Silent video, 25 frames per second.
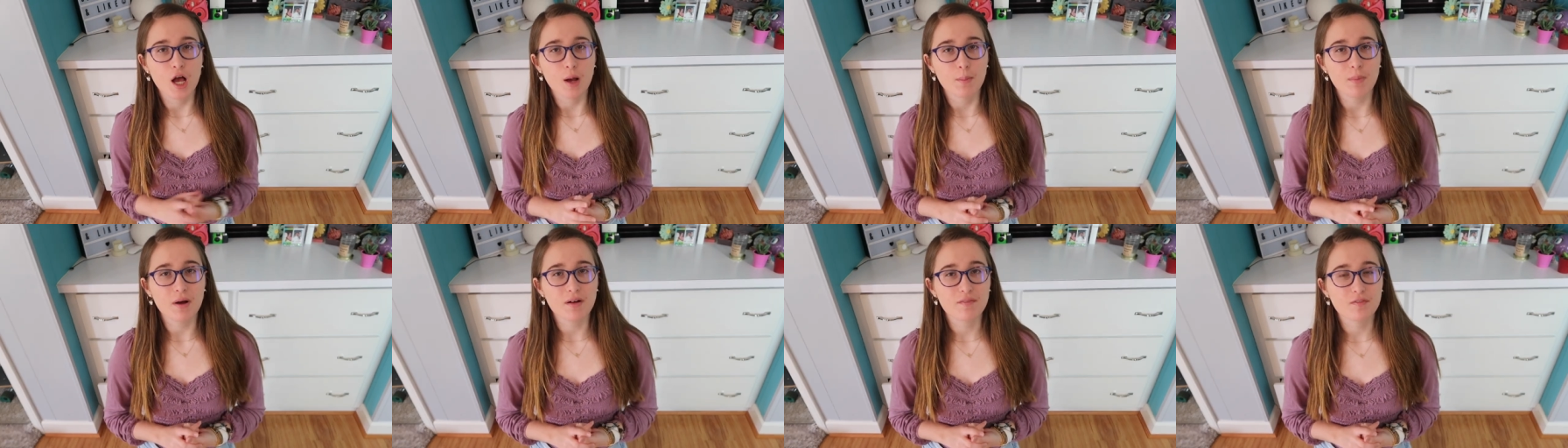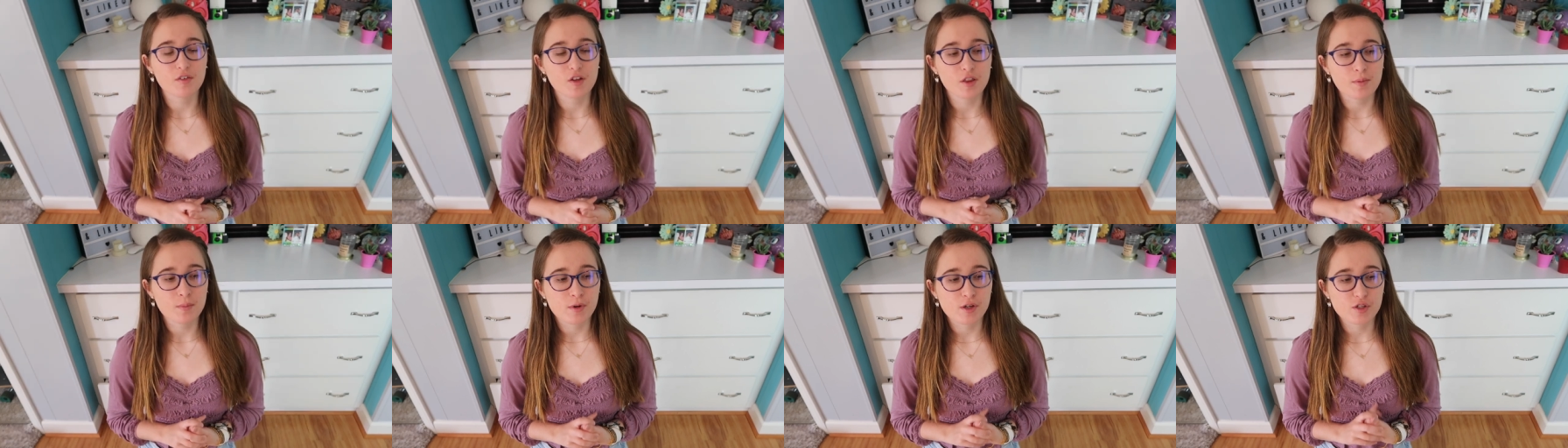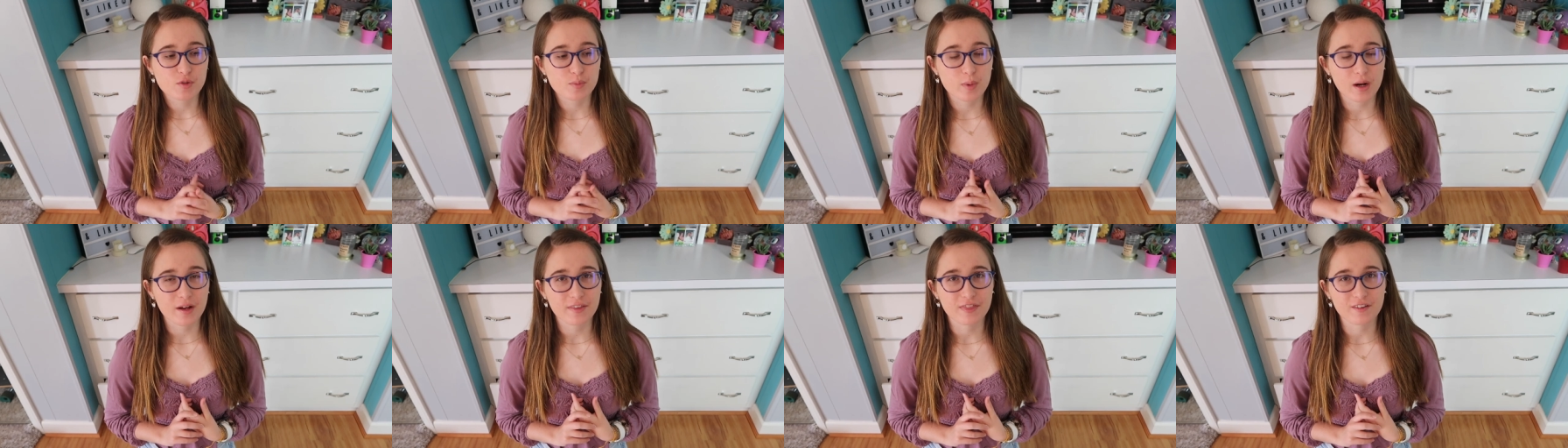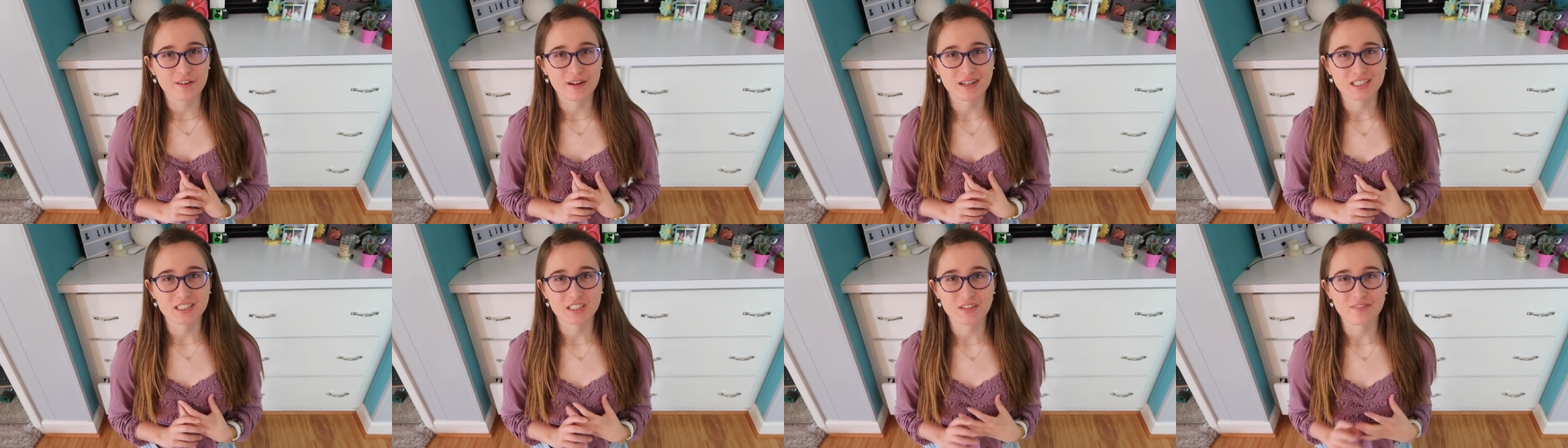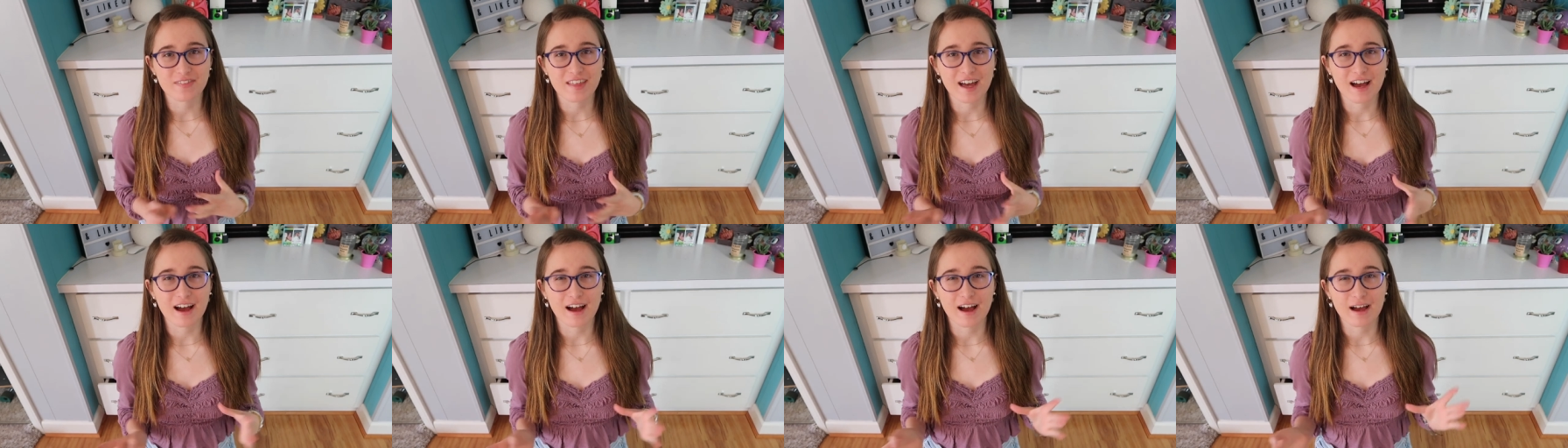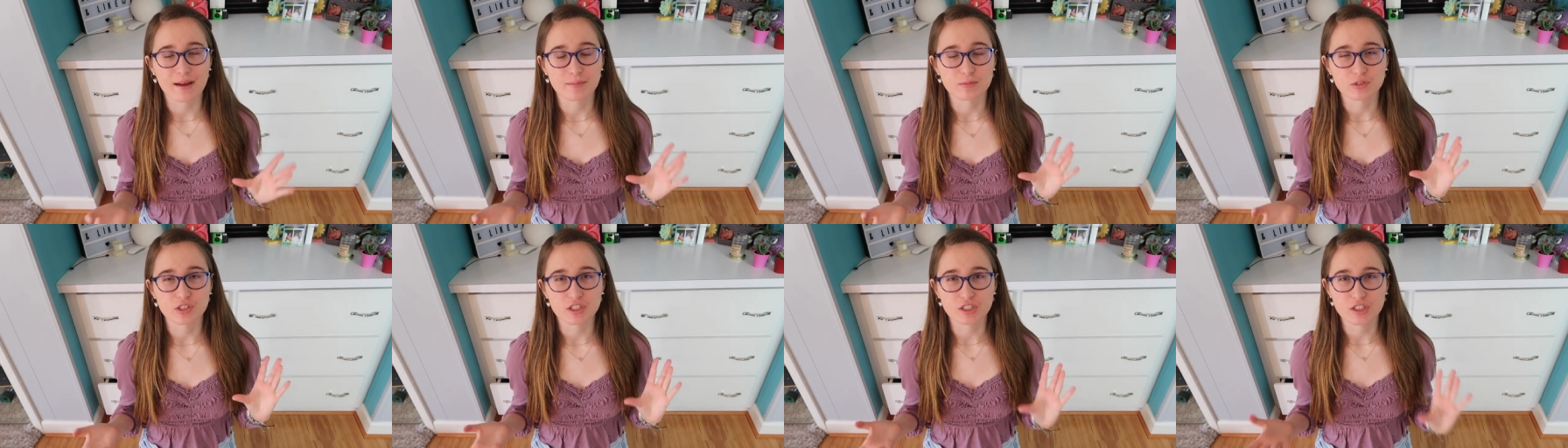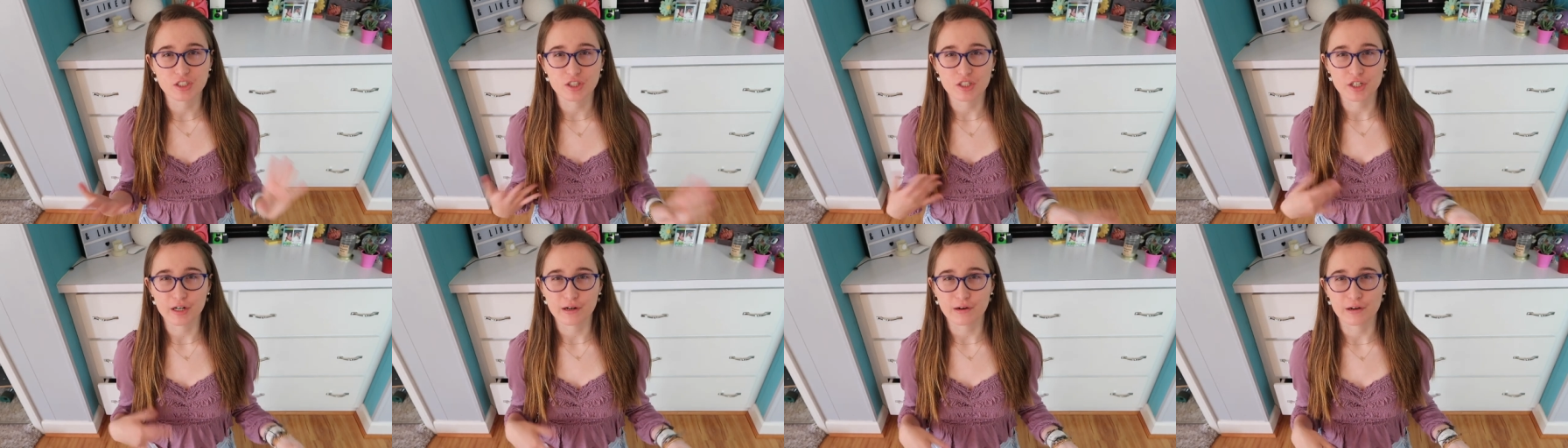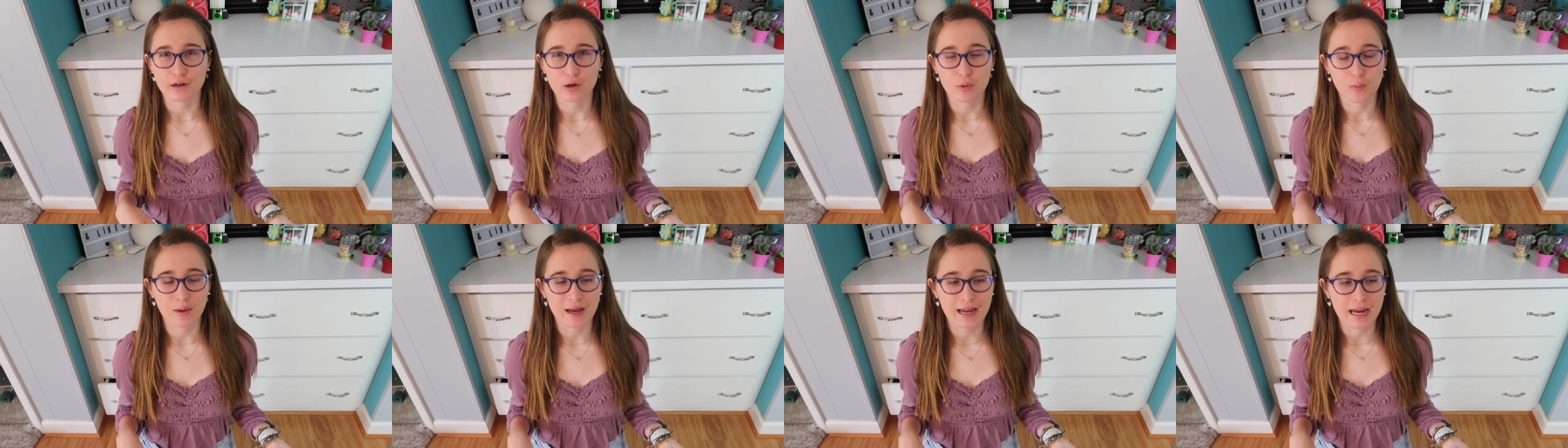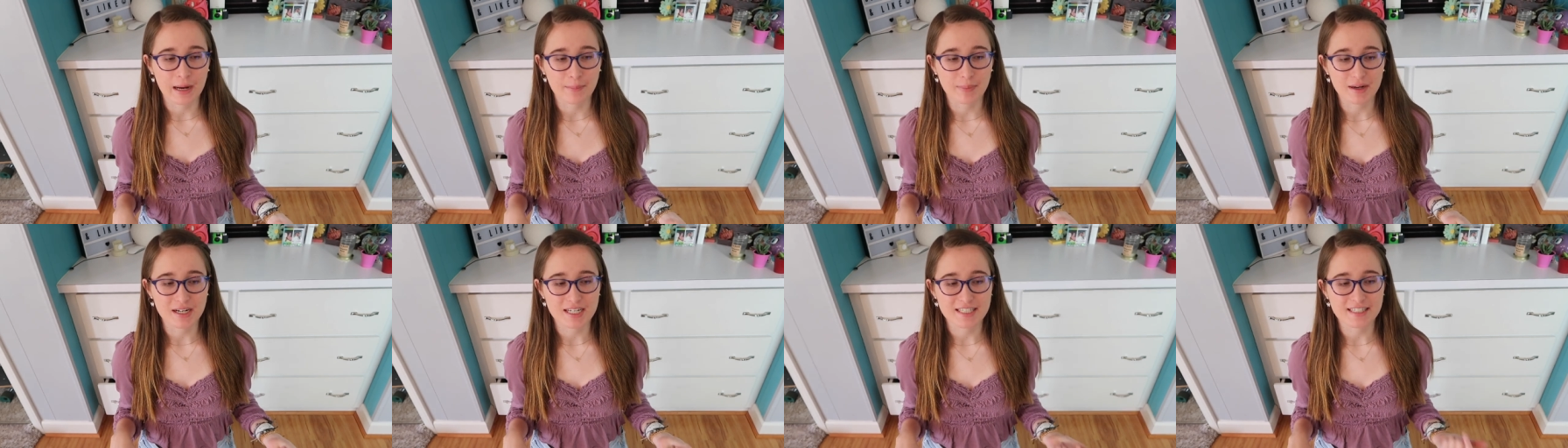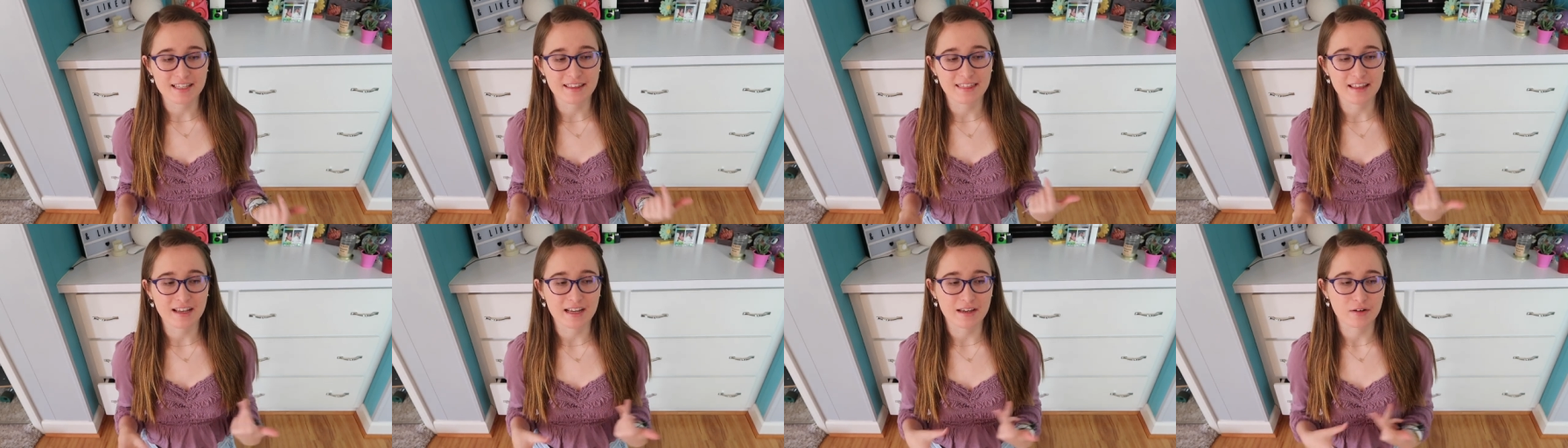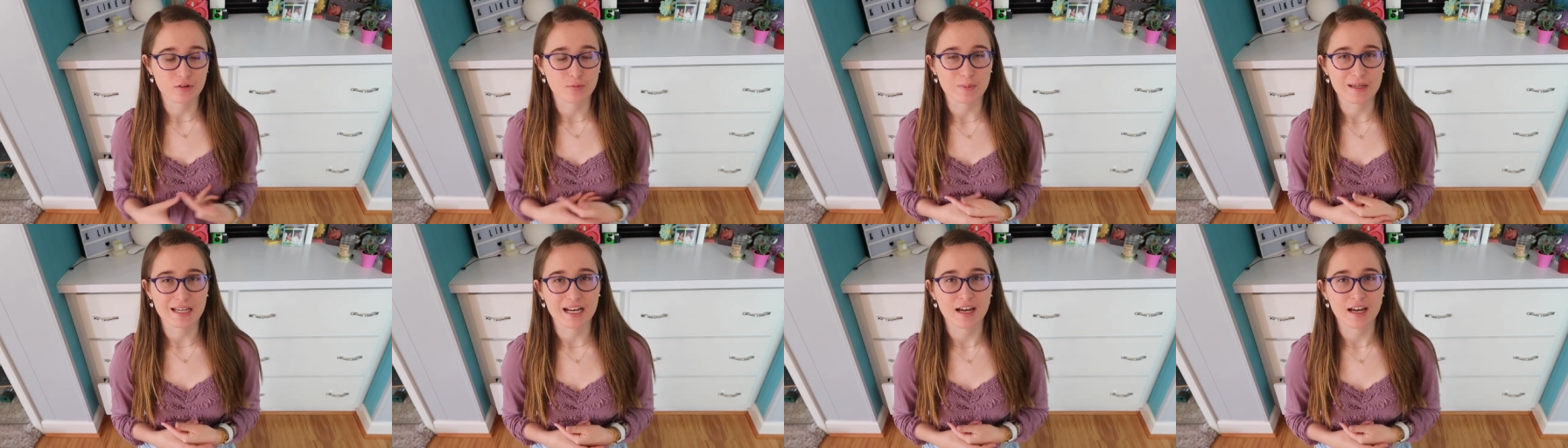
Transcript: But for the most part, the rest of that I'm just throwing away because I think it would be